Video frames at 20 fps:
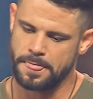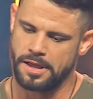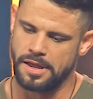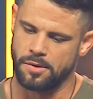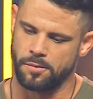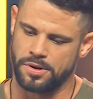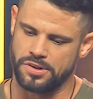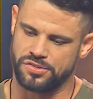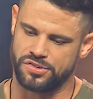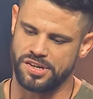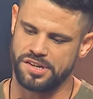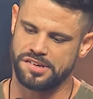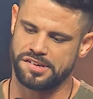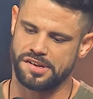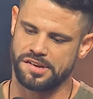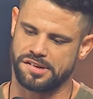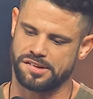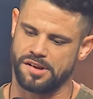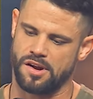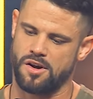And when
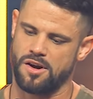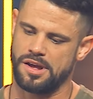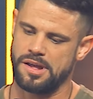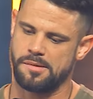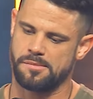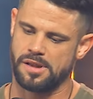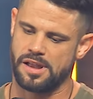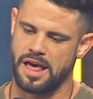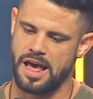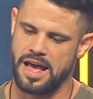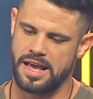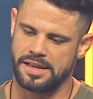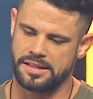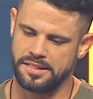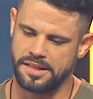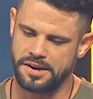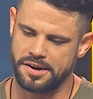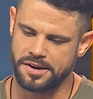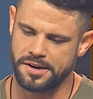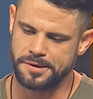Jesus saw him lying
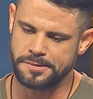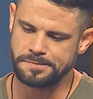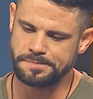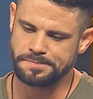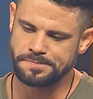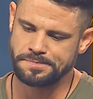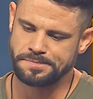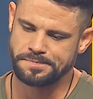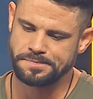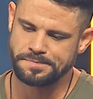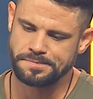there